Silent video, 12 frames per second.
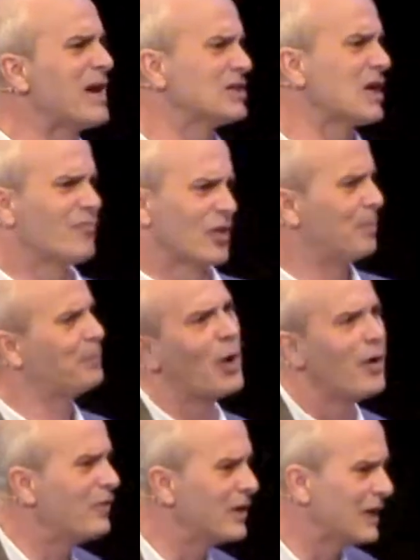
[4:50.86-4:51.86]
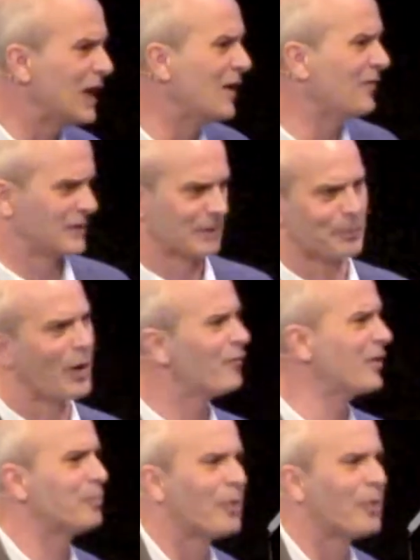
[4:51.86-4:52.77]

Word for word: looking for the perfect gift at the perfect